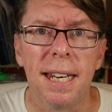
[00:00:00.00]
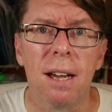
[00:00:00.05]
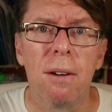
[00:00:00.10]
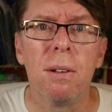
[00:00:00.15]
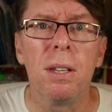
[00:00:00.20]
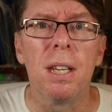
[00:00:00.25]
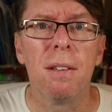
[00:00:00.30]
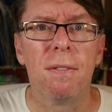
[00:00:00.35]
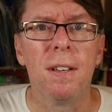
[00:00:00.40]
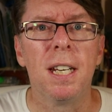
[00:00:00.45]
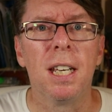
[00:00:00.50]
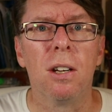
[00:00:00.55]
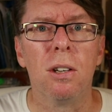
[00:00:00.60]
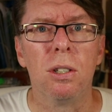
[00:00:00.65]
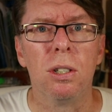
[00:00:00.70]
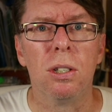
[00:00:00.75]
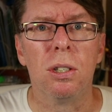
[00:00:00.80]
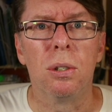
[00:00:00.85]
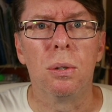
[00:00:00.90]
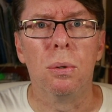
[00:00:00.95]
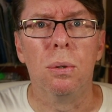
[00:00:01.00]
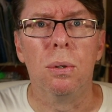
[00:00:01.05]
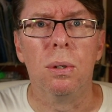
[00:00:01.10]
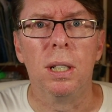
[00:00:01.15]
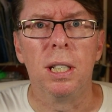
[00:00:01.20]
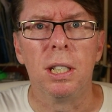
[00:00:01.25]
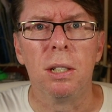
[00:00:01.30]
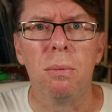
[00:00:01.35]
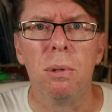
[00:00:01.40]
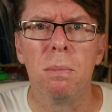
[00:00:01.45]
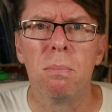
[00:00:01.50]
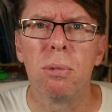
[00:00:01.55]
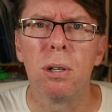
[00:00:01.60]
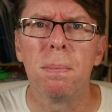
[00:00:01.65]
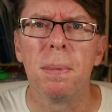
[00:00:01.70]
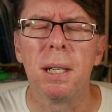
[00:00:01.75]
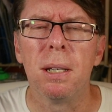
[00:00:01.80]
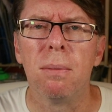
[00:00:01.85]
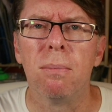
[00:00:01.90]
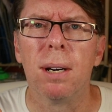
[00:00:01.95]
Now in the video you saw, you would
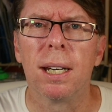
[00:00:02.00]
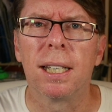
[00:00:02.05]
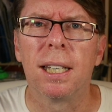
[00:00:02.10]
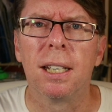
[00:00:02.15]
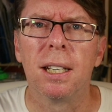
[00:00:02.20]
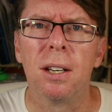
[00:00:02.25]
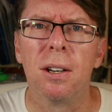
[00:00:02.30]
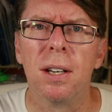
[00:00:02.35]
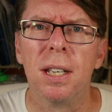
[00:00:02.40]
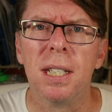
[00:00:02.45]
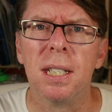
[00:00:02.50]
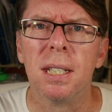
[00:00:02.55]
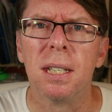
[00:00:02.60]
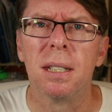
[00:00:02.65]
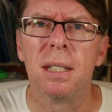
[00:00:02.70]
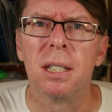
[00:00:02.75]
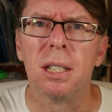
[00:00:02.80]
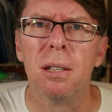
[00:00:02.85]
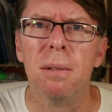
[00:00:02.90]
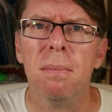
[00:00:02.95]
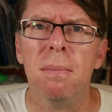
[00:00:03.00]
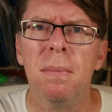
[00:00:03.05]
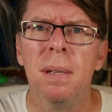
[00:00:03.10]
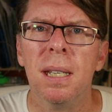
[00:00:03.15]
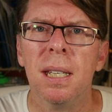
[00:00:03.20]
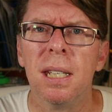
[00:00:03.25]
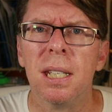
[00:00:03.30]
probably recognize some